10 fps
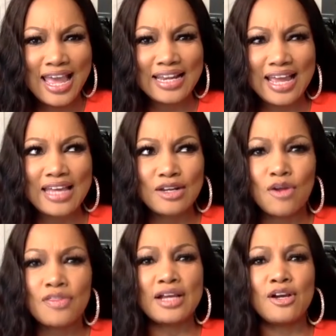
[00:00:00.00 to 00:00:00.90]
had I had
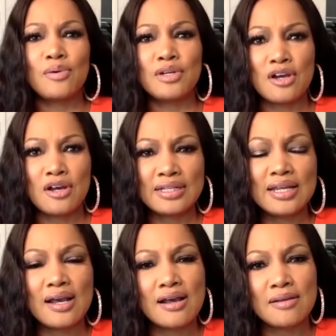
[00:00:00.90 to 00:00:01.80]
all that going
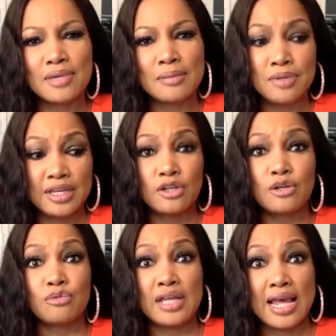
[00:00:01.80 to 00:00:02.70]
on um, and being
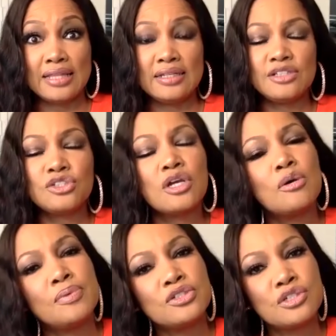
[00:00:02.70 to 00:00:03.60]
on a reality
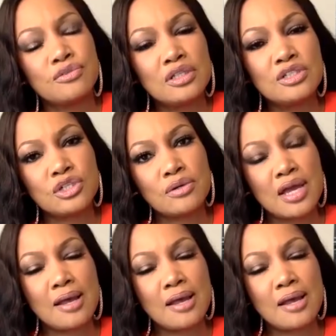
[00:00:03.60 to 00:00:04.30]
show, but she really showed